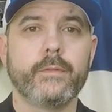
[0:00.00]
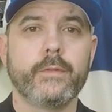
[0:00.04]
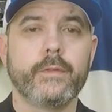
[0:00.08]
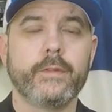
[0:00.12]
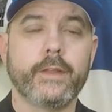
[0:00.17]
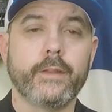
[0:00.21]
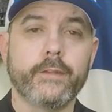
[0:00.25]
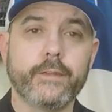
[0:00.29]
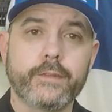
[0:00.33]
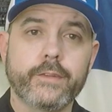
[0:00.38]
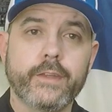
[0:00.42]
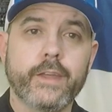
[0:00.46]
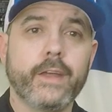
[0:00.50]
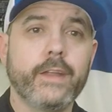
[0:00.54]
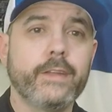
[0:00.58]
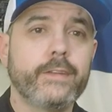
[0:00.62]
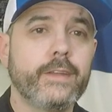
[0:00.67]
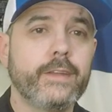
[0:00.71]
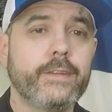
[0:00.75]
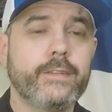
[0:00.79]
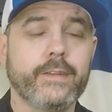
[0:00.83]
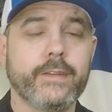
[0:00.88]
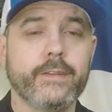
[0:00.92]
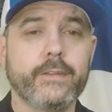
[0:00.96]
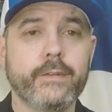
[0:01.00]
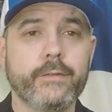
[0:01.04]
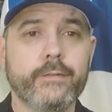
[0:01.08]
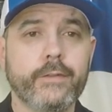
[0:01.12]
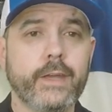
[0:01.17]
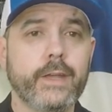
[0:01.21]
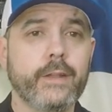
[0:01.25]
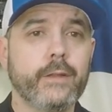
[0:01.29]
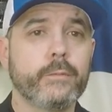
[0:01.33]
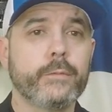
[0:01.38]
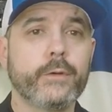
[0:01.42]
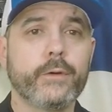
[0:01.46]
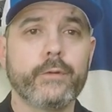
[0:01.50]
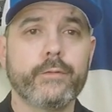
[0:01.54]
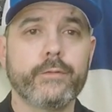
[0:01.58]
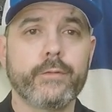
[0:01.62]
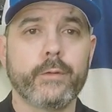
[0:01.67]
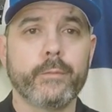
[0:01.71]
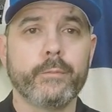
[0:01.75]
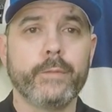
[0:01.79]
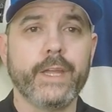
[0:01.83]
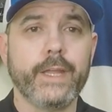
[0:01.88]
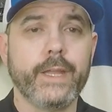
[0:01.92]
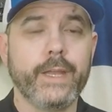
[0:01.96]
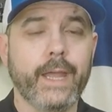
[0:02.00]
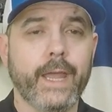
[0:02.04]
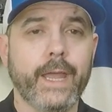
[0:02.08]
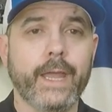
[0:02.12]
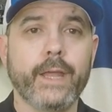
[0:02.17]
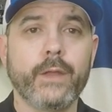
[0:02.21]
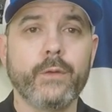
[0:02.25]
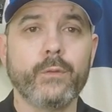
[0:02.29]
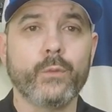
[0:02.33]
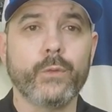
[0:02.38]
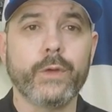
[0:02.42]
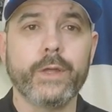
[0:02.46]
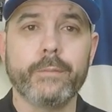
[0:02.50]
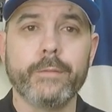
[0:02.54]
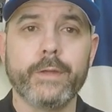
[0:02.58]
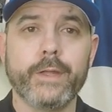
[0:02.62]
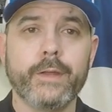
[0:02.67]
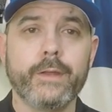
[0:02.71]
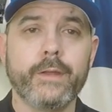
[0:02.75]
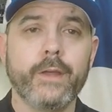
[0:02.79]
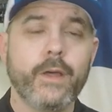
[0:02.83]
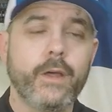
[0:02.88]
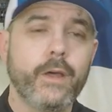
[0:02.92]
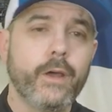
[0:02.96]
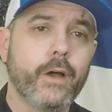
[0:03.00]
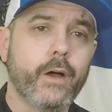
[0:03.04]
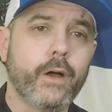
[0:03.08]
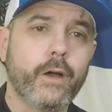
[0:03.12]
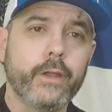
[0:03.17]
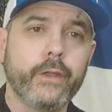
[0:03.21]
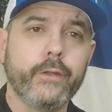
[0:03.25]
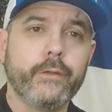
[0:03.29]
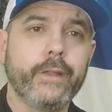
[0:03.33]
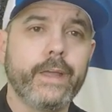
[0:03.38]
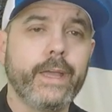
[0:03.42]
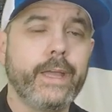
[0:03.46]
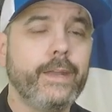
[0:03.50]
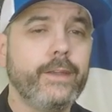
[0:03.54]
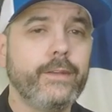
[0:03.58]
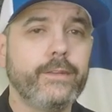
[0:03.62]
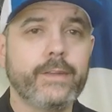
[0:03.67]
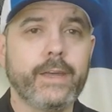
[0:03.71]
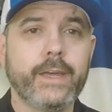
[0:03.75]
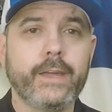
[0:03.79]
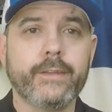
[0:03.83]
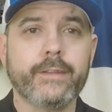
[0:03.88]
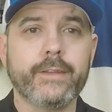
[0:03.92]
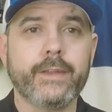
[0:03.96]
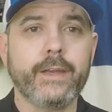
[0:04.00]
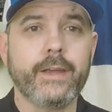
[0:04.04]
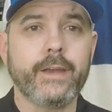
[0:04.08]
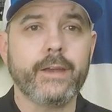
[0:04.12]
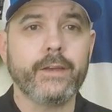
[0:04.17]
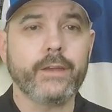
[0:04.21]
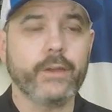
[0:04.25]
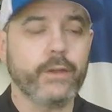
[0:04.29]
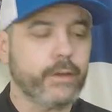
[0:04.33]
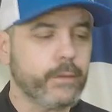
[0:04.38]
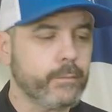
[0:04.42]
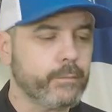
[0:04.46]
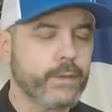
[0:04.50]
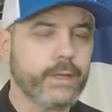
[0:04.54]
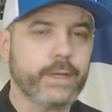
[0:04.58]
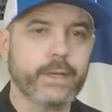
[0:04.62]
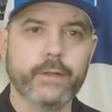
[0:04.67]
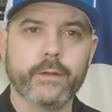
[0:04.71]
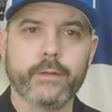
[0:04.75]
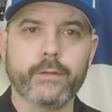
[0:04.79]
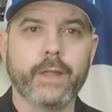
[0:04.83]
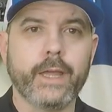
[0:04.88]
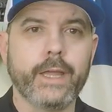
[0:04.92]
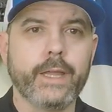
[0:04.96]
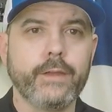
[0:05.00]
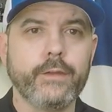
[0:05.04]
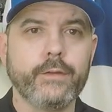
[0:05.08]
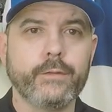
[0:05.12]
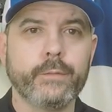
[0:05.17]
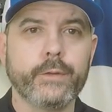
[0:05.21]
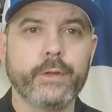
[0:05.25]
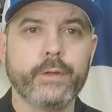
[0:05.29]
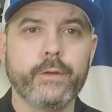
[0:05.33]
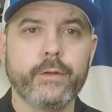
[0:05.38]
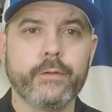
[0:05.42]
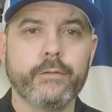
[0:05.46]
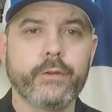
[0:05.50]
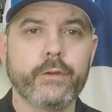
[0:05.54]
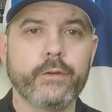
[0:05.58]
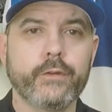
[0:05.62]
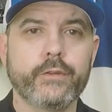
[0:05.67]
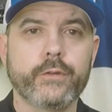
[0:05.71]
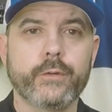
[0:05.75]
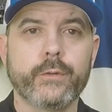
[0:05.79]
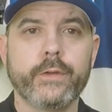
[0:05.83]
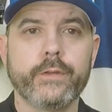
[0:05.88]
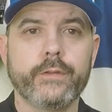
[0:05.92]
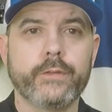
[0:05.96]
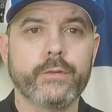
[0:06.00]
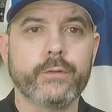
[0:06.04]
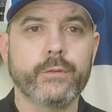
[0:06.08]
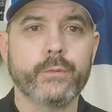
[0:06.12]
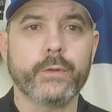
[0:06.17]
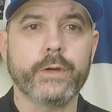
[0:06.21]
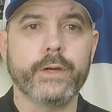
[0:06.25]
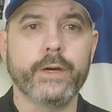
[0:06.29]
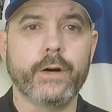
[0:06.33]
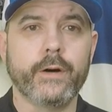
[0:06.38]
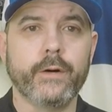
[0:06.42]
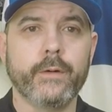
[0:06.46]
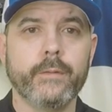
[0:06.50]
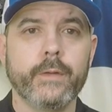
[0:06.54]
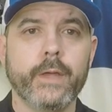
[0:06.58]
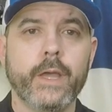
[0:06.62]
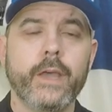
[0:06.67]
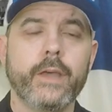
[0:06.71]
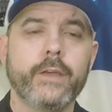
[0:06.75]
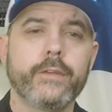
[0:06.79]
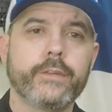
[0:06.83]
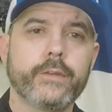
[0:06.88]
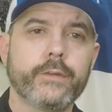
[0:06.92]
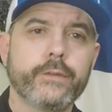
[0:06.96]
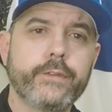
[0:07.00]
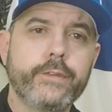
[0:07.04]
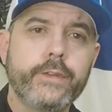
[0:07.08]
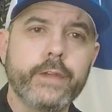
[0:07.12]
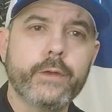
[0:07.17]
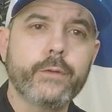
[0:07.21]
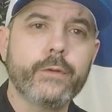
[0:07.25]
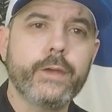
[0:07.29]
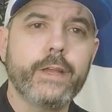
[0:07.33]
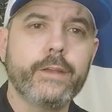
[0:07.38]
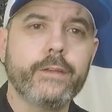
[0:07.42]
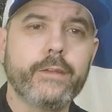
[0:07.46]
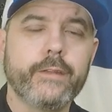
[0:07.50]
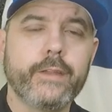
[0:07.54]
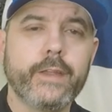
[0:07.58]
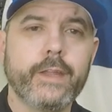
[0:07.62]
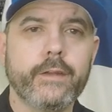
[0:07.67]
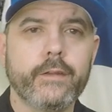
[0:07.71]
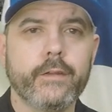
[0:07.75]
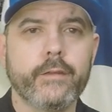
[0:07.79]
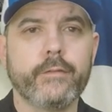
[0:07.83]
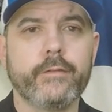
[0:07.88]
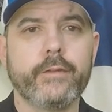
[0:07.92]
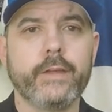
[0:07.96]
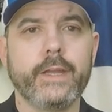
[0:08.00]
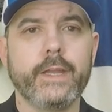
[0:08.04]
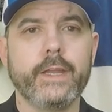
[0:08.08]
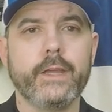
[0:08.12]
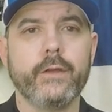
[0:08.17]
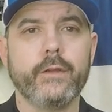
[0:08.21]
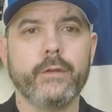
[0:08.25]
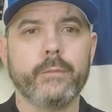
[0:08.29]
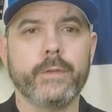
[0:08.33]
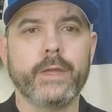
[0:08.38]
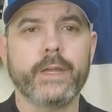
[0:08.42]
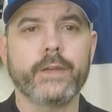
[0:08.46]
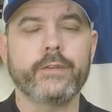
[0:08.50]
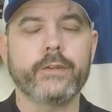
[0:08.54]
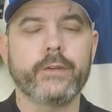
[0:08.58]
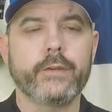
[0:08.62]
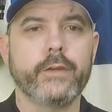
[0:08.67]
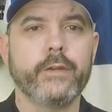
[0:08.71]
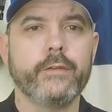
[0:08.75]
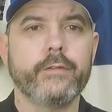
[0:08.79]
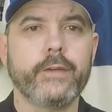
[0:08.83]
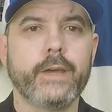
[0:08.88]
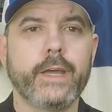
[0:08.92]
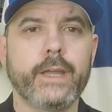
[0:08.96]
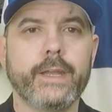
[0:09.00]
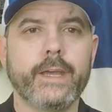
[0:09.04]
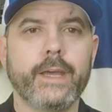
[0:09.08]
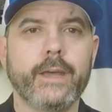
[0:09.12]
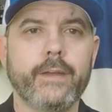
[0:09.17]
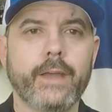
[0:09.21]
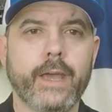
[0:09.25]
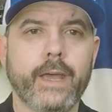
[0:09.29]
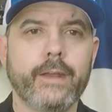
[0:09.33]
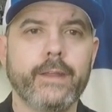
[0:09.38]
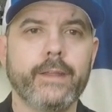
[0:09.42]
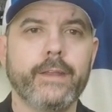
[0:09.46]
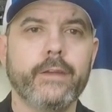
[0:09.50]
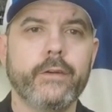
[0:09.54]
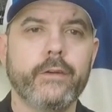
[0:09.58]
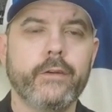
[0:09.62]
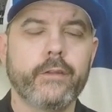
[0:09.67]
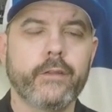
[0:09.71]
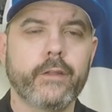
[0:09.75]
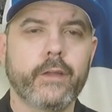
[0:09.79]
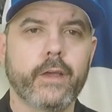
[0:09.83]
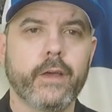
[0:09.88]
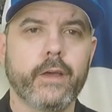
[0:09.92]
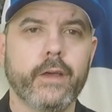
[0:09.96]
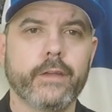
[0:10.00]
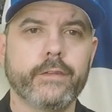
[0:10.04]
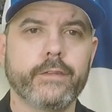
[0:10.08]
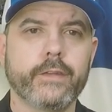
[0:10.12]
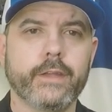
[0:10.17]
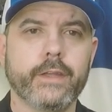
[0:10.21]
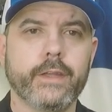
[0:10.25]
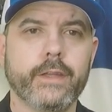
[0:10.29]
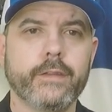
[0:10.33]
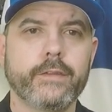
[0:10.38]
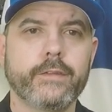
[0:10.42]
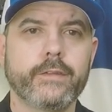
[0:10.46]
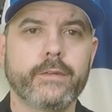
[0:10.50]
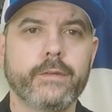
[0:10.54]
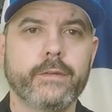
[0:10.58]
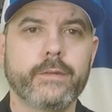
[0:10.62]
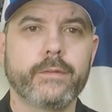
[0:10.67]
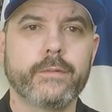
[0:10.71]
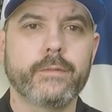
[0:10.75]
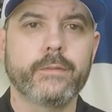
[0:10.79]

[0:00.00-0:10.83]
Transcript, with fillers: Now, this contest is available for men and women. All you ladies out there, you can pick a ladies' boot of your choice as well. So stick around to the end of the video to make sure you find out how to enter the contest.